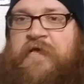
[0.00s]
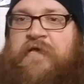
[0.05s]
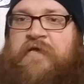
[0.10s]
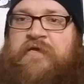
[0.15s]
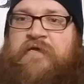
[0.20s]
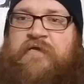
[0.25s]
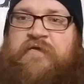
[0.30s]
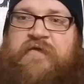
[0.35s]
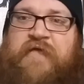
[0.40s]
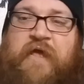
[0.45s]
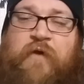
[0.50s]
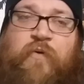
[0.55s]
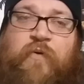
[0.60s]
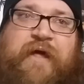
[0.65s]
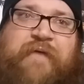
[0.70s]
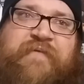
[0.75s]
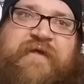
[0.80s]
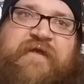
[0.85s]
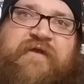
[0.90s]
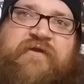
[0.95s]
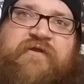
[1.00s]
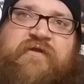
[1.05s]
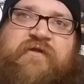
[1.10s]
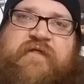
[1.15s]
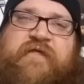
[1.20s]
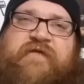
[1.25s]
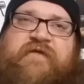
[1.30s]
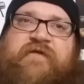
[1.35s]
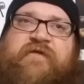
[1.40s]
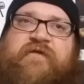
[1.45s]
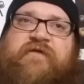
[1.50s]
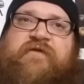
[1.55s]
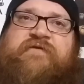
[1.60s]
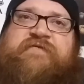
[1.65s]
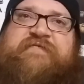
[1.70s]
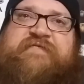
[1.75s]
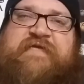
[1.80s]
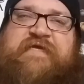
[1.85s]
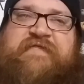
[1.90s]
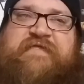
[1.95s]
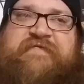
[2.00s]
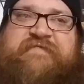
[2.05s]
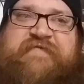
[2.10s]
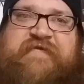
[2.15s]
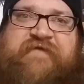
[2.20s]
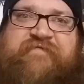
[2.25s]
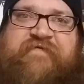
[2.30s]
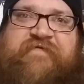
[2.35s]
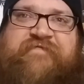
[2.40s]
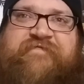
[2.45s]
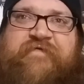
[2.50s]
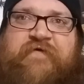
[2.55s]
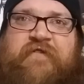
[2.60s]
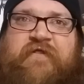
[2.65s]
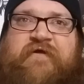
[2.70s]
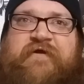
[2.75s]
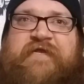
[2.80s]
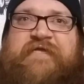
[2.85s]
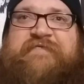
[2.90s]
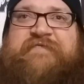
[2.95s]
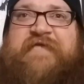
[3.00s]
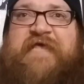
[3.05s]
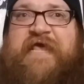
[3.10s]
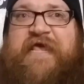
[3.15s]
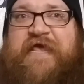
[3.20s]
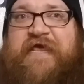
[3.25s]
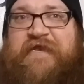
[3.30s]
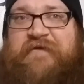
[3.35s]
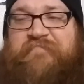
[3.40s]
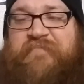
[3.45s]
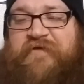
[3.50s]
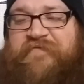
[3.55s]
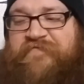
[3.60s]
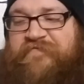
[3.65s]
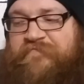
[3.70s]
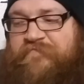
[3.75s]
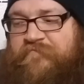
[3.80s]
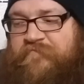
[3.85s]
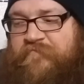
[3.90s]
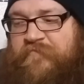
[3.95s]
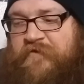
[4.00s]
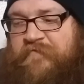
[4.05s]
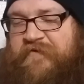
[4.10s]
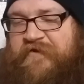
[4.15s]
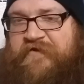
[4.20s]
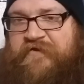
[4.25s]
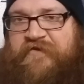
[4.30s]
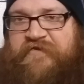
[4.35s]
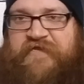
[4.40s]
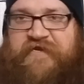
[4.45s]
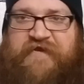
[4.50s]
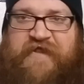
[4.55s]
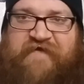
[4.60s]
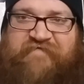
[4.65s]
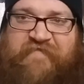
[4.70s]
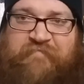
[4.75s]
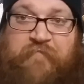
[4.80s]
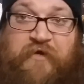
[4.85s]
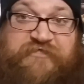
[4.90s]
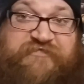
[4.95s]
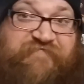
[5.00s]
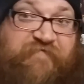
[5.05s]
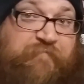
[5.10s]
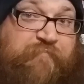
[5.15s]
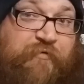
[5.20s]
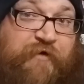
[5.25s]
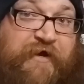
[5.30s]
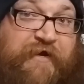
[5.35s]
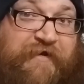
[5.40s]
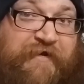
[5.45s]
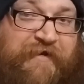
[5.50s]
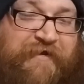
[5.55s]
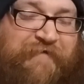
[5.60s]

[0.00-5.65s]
Yeah, well, I mean, like, you see the TV fall on his head, but I mean, he didn't have that much of a brain anyway.